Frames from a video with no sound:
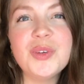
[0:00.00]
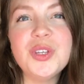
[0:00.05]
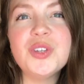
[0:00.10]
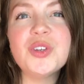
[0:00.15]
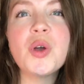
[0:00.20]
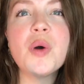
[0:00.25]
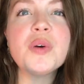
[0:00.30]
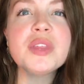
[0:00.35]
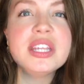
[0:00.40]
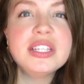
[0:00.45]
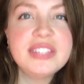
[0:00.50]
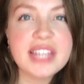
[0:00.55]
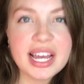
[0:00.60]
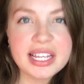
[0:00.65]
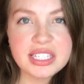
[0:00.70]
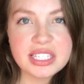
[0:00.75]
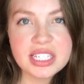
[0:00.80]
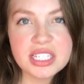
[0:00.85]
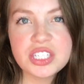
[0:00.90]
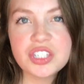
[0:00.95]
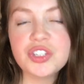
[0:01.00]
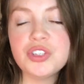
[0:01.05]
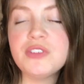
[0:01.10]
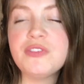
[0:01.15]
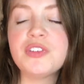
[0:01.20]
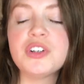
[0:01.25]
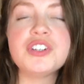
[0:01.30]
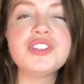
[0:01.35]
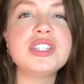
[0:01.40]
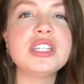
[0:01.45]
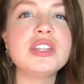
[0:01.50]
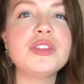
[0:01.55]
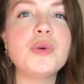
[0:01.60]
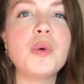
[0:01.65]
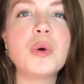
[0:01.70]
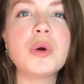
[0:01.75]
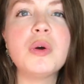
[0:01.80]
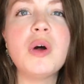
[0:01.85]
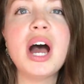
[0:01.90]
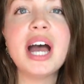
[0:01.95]
you go to the dentist, you first see the
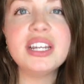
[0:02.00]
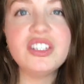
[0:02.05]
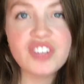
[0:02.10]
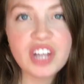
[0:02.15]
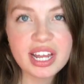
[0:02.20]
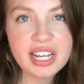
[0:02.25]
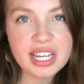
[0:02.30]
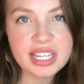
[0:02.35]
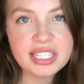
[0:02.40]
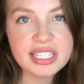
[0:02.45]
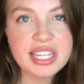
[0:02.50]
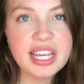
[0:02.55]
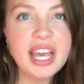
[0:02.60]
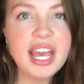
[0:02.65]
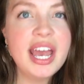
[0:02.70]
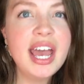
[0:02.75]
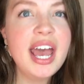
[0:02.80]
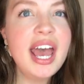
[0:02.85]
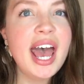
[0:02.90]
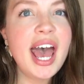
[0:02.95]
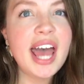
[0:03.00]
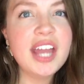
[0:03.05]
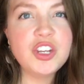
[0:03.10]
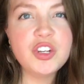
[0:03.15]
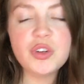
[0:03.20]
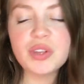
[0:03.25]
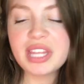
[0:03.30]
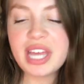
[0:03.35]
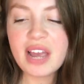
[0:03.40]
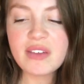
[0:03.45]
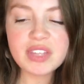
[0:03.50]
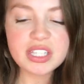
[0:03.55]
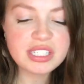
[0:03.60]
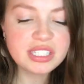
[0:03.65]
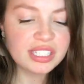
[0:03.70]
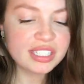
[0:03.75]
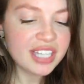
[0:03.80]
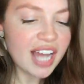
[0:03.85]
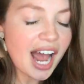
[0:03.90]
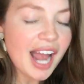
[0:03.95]
oral hygienist, and you know, they have this
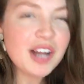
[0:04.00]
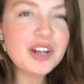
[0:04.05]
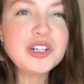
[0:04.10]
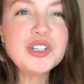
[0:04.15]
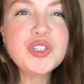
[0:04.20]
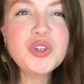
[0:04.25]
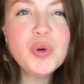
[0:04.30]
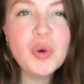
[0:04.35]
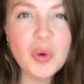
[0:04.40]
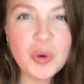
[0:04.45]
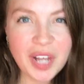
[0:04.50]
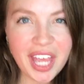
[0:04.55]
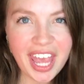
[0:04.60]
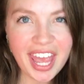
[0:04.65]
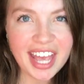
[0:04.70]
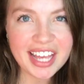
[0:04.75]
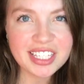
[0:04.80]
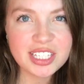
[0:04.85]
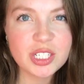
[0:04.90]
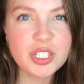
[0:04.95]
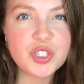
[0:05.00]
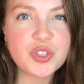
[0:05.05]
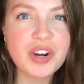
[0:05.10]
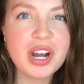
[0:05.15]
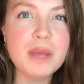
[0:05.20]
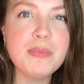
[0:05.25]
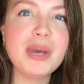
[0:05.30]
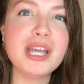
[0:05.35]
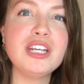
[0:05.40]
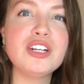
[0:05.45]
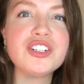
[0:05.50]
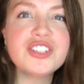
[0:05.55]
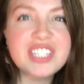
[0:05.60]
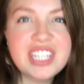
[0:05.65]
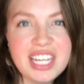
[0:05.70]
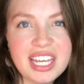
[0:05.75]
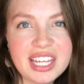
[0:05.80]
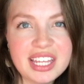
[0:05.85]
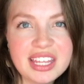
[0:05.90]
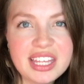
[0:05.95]
entire toolkit to scrape at your
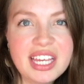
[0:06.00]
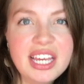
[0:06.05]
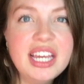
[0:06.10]
teeth.